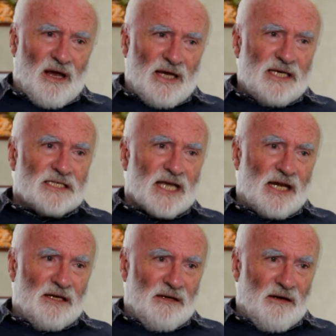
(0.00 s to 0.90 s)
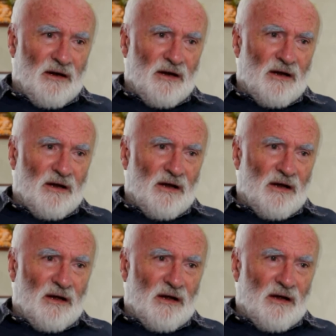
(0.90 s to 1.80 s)
He said
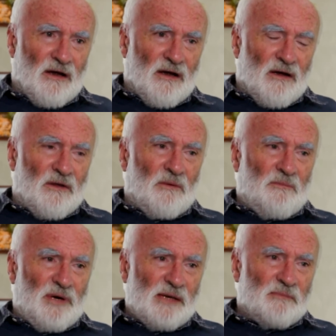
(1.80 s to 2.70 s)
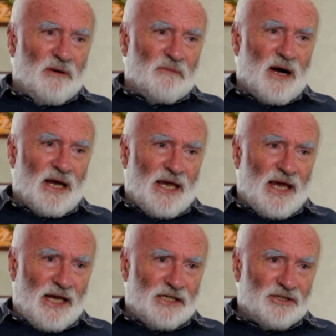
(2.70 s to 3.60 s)
that people my
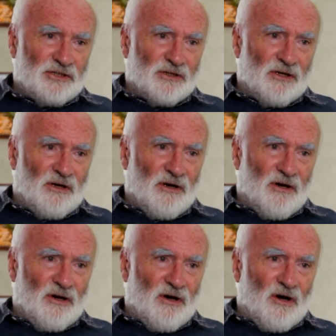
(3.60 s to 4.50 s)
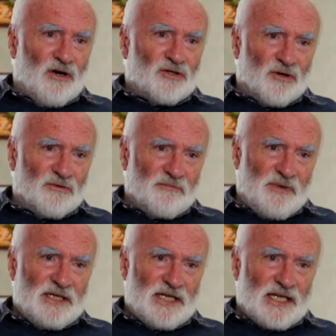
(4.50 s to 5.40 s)
age shouldn't
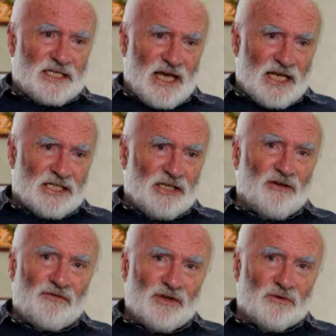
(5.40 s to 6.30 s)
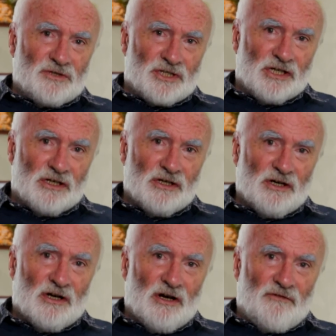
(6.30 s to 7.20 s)
be dictating the future
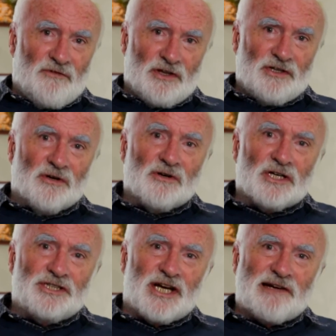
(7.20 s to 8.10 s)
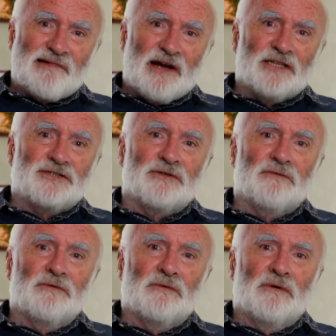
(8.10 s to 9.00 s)
for the younger generation.